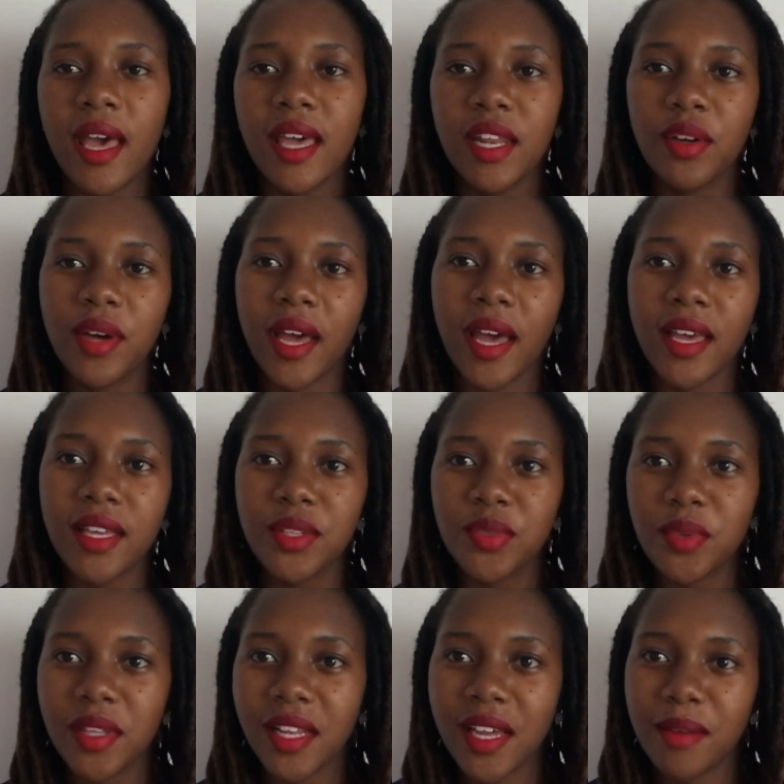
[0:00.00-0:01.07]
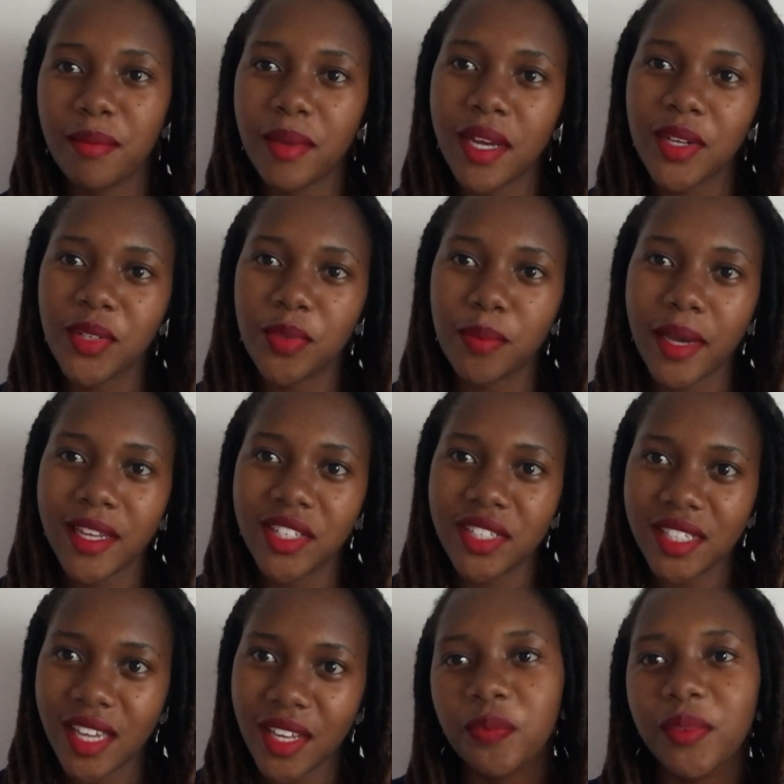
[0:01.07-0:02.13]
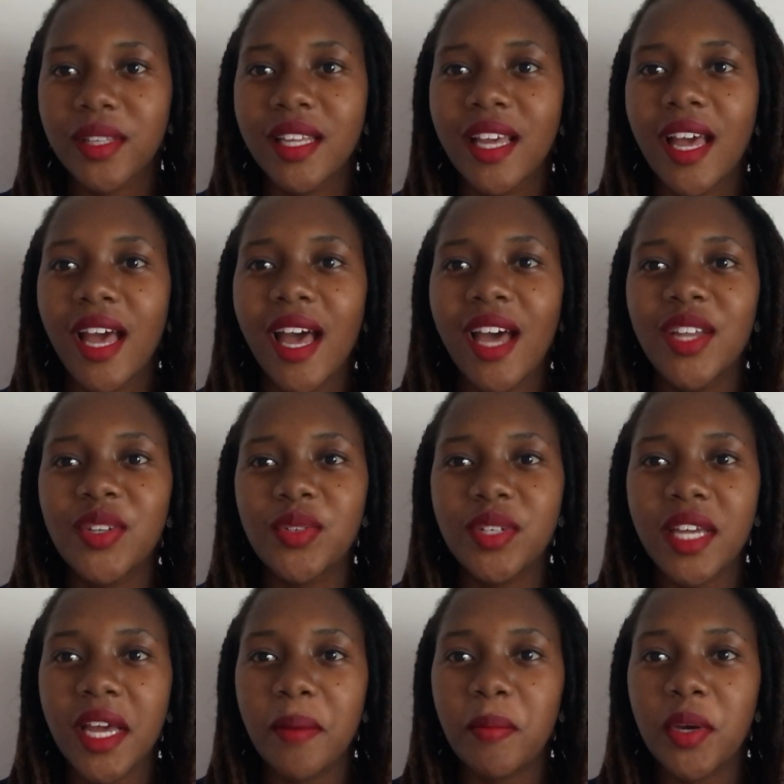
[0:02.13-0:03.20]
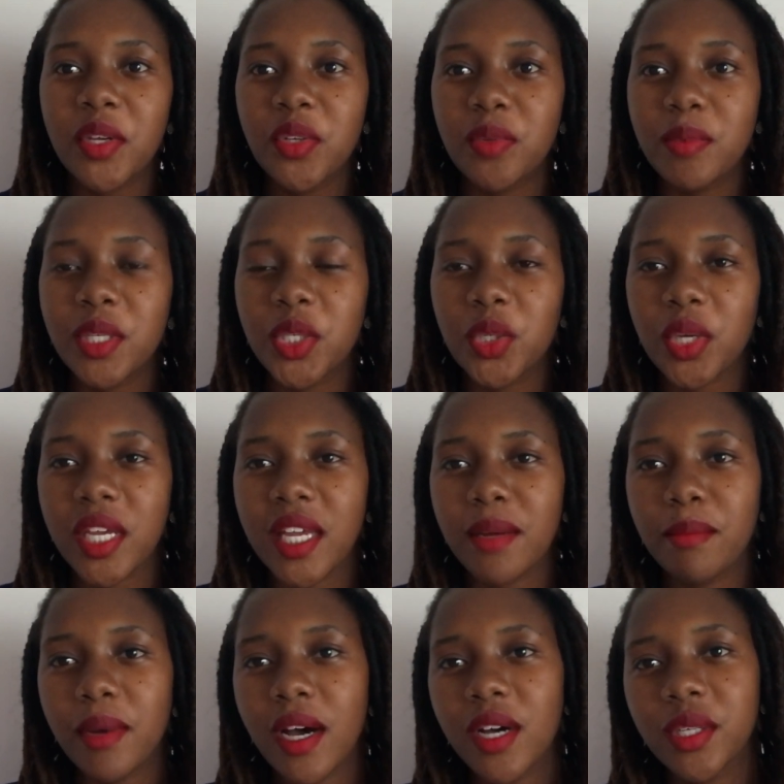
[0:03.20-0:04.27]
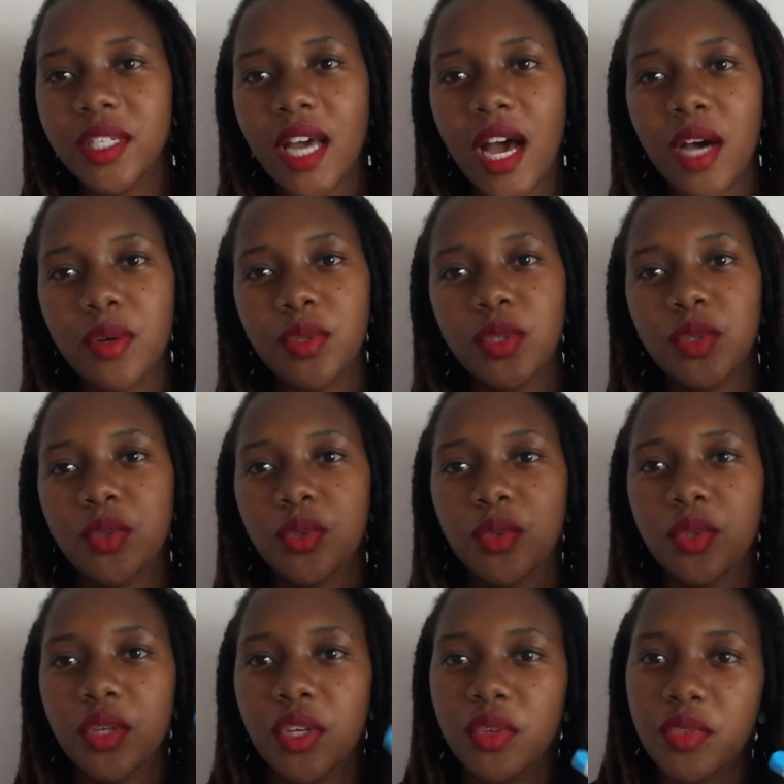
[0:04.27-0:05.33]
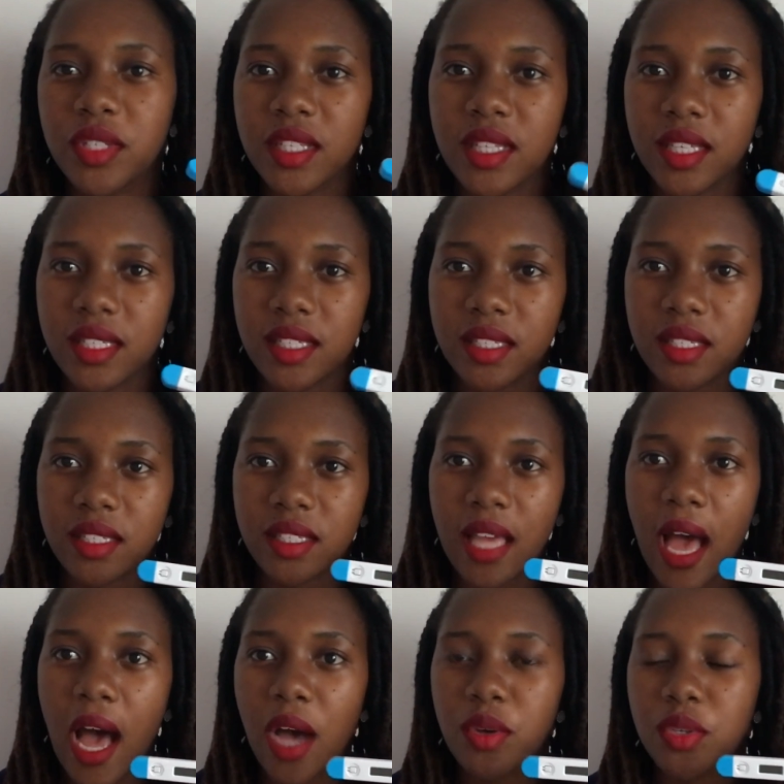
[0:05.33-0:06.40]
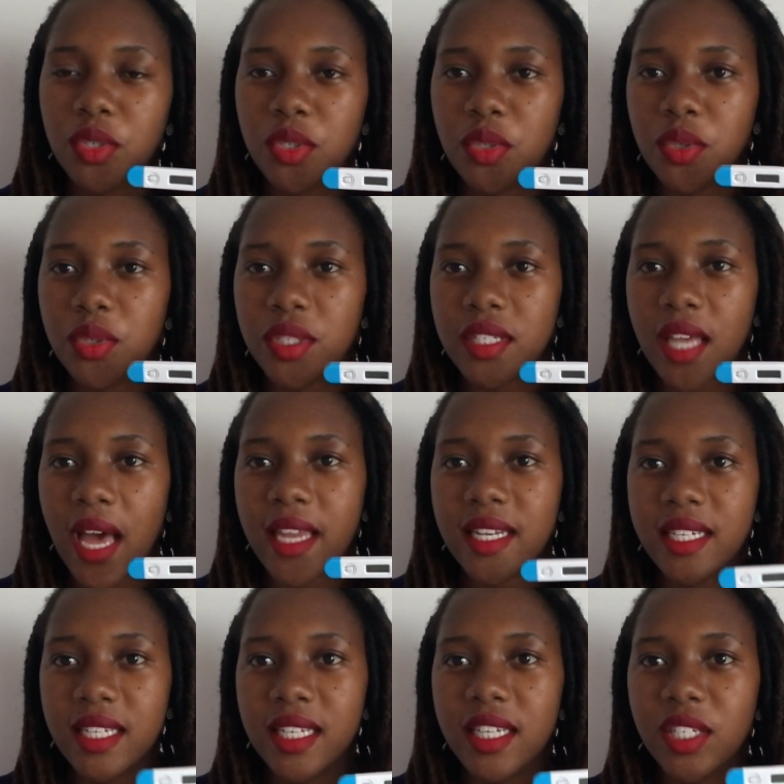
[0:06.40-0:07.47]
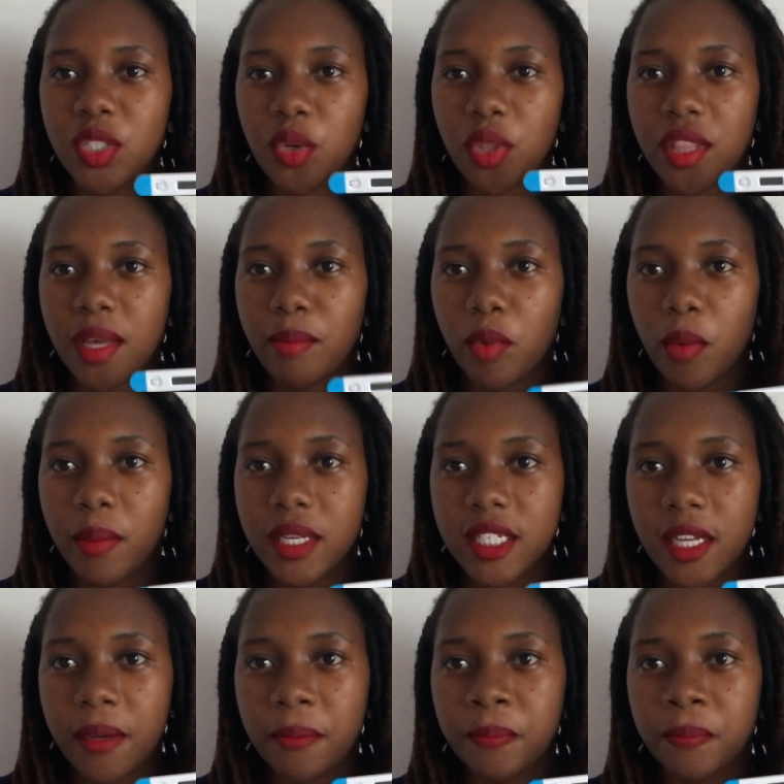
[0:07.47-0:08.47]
Hello guys, welcome back to my channel. Today I'm going to be talking about how to use a digital thermometer.